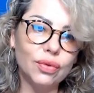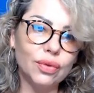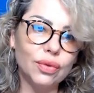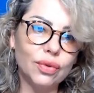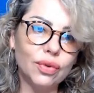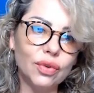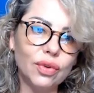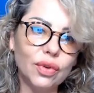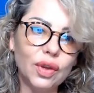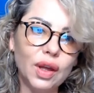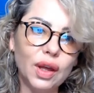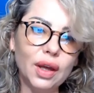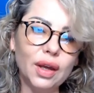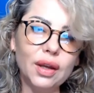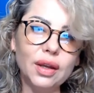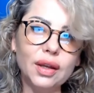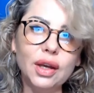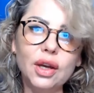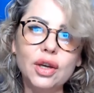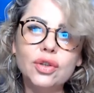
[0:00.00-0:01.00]

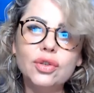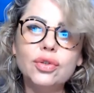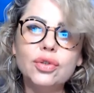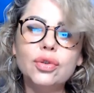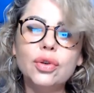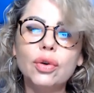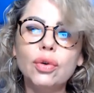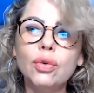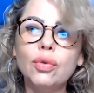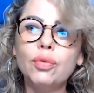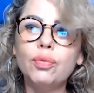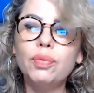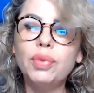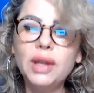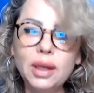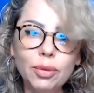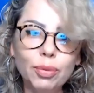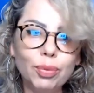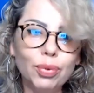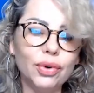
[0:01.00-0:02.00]
Okay. So
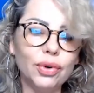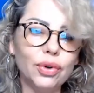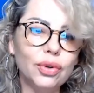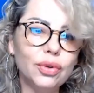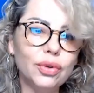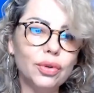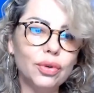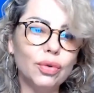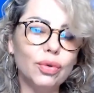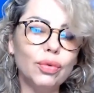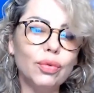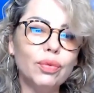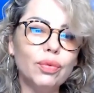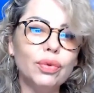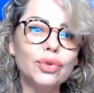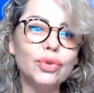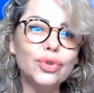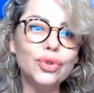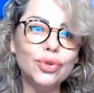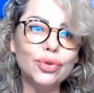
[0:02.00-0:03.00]
people who
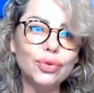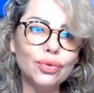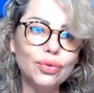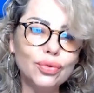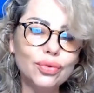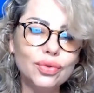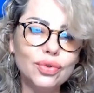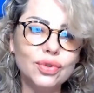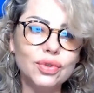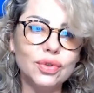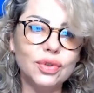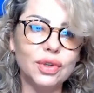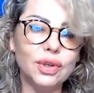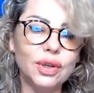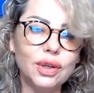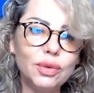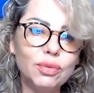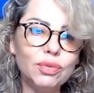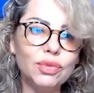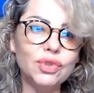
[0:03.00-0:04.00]
will choose
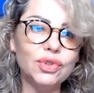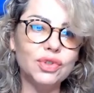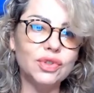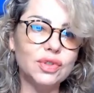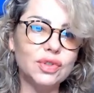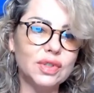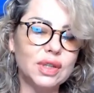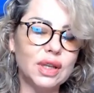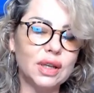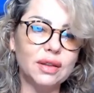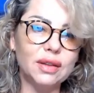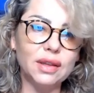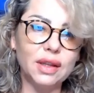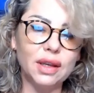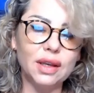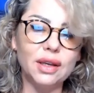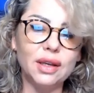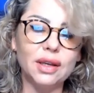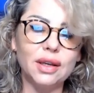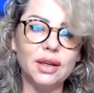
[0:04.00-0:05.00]
the images that
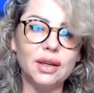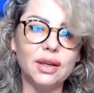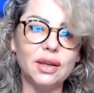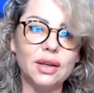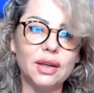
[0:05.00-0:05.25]
they